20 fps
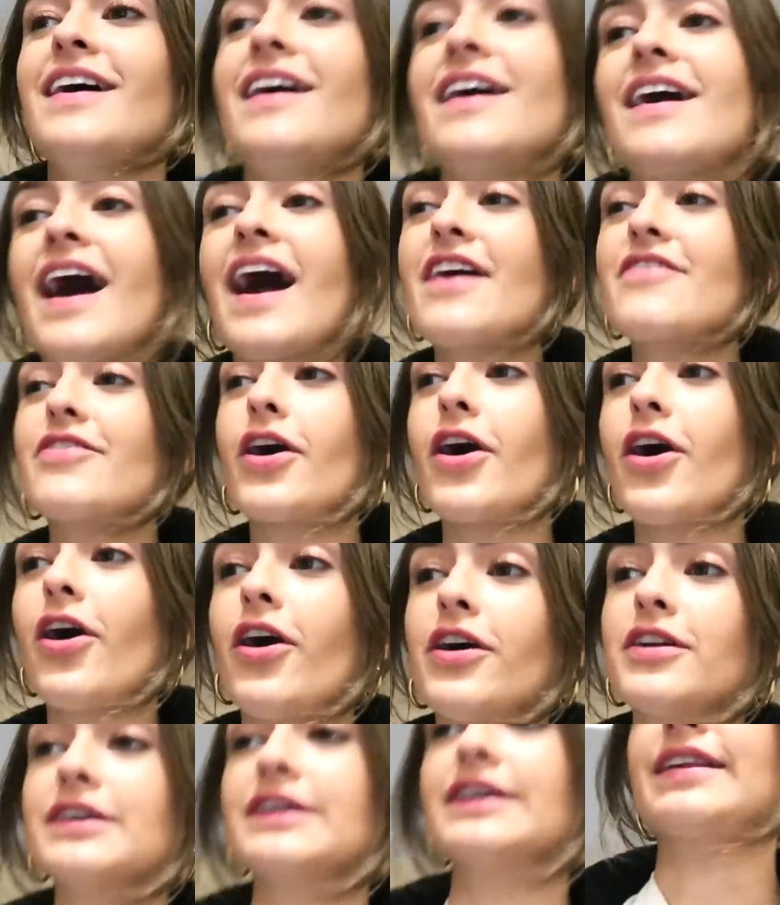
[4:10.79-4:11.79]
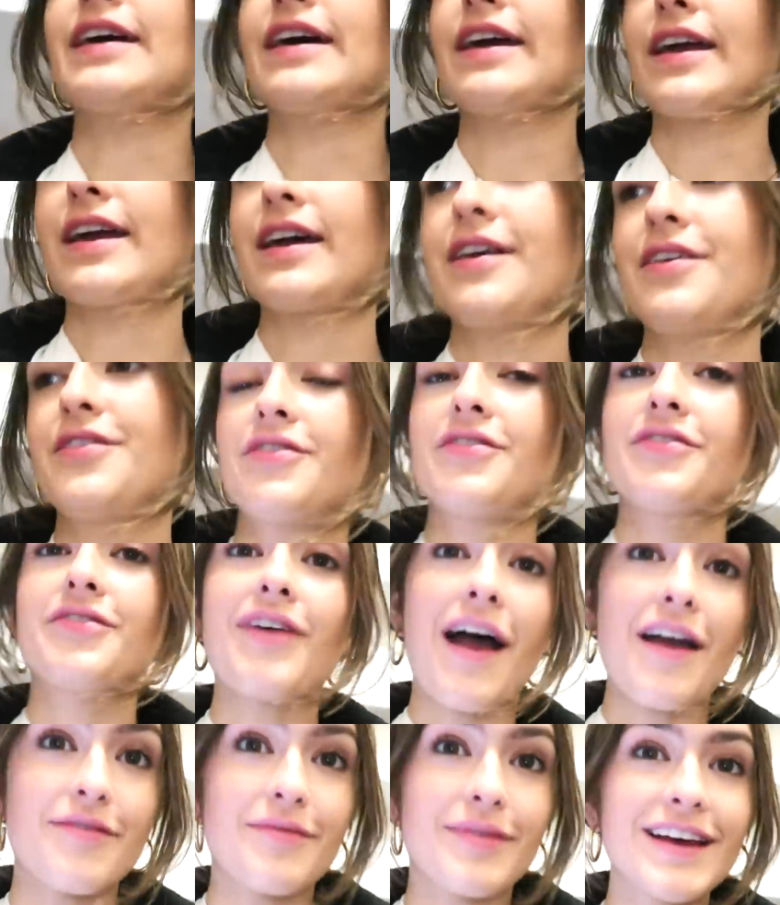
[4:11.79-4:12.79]
I have a call in like
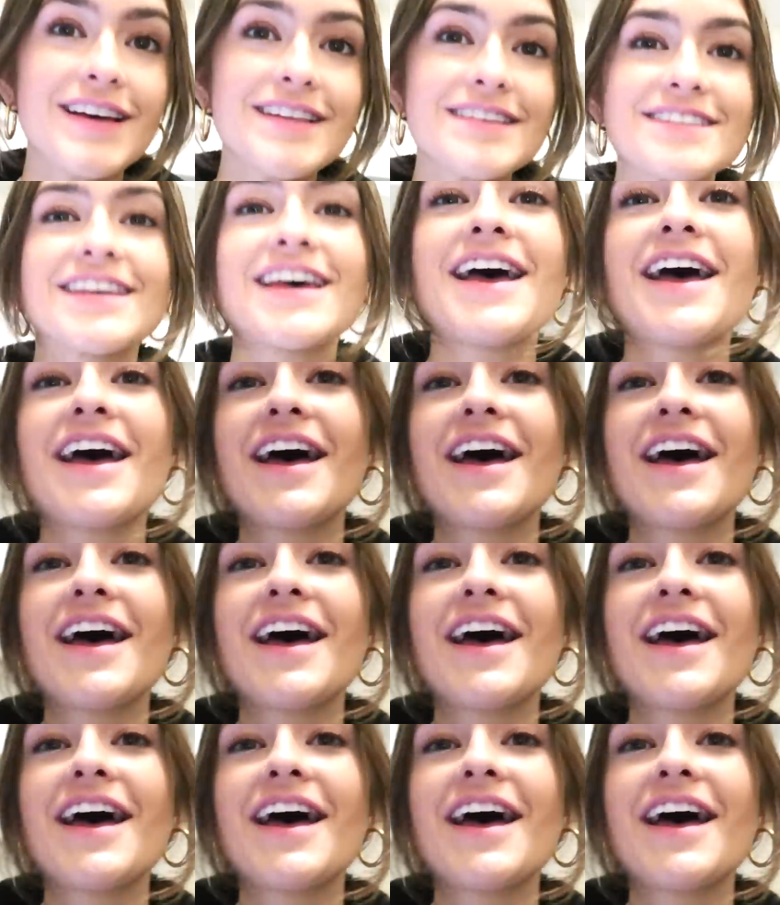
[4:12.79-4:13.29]
five minutes.